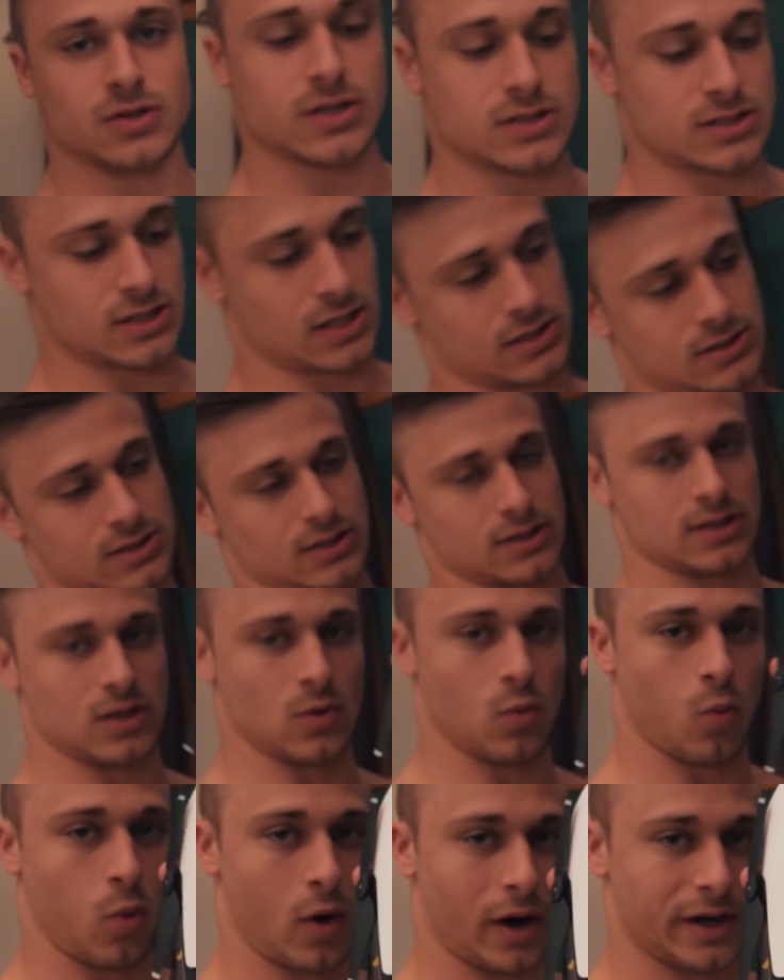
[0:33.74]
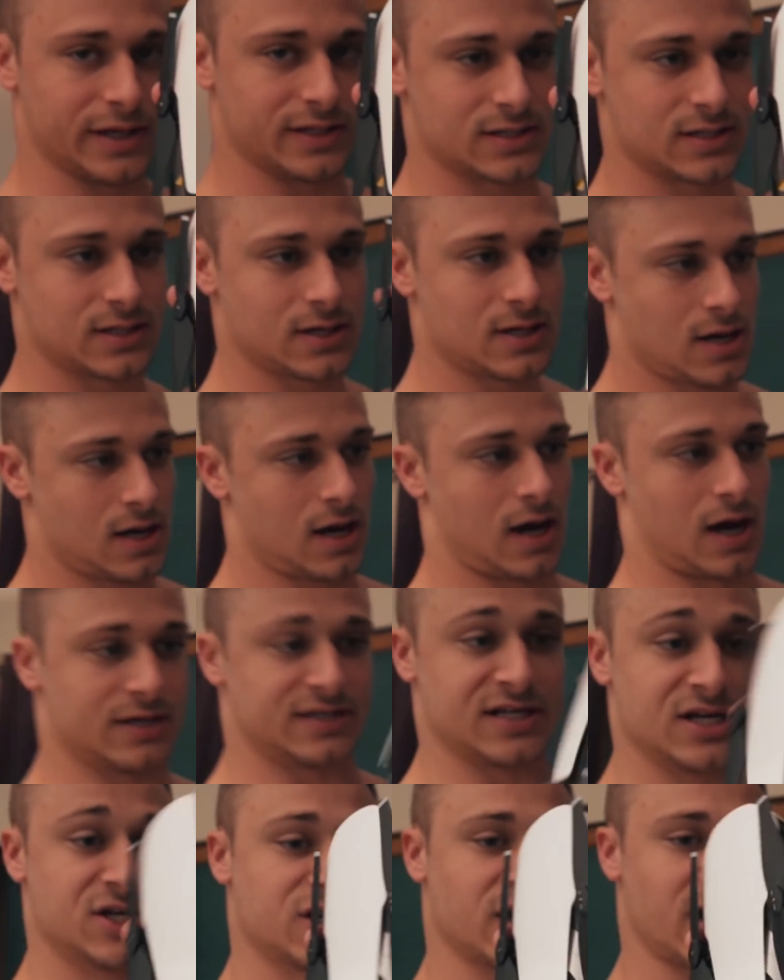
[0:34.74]
So this is the white
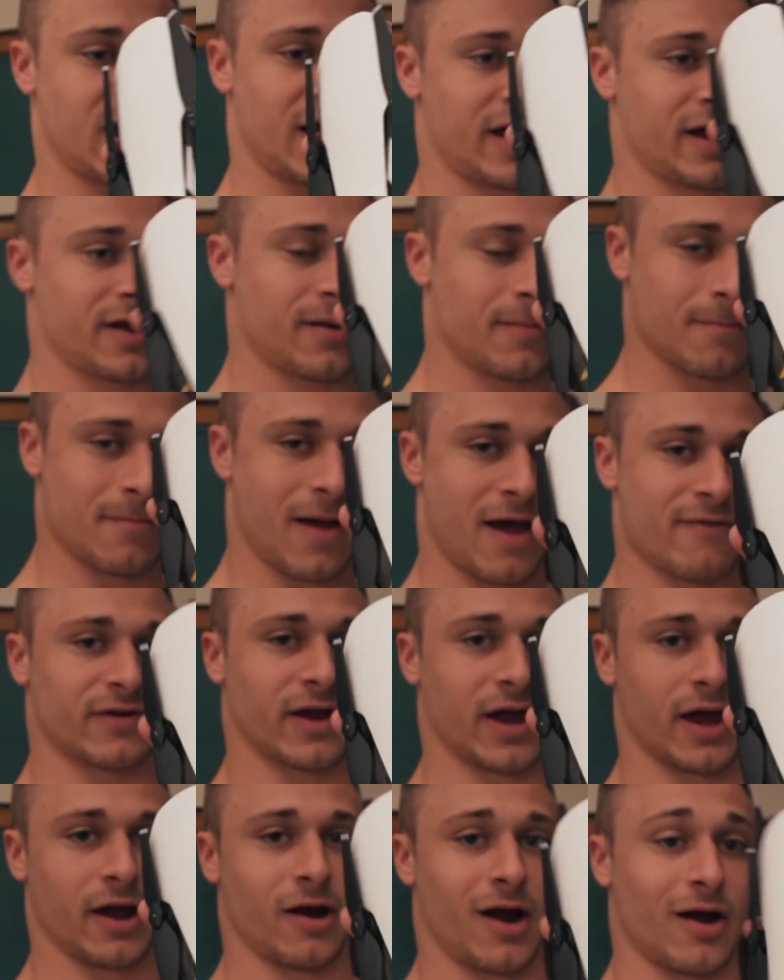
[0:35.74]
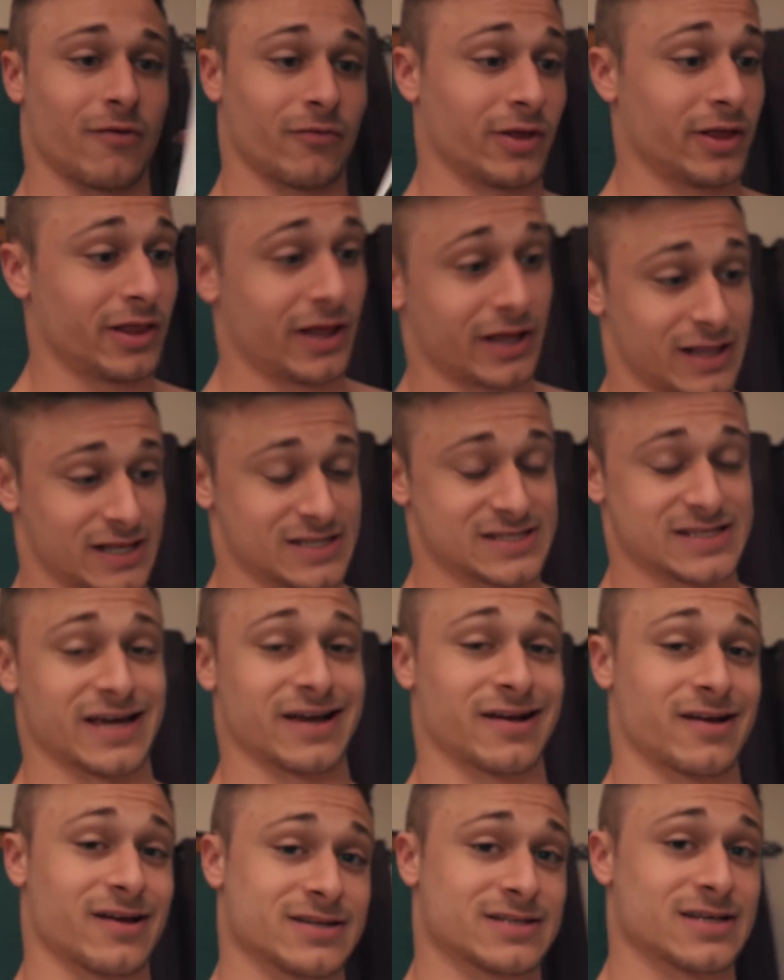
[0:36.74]
DJI Mavic Air. I really like this
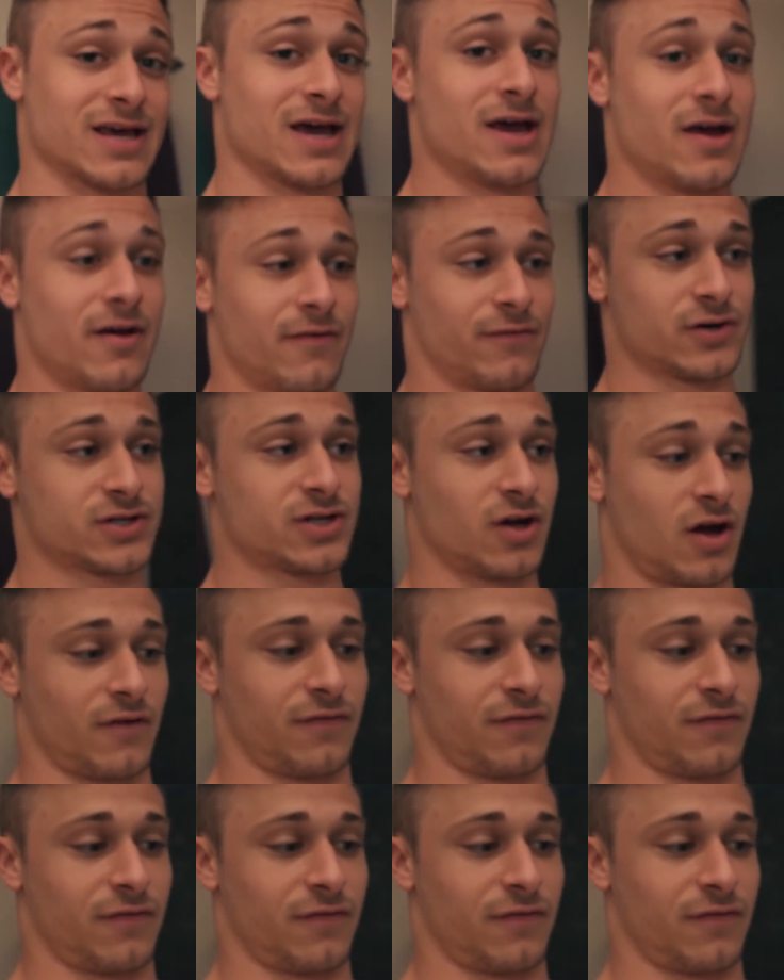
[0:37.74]
thing because, first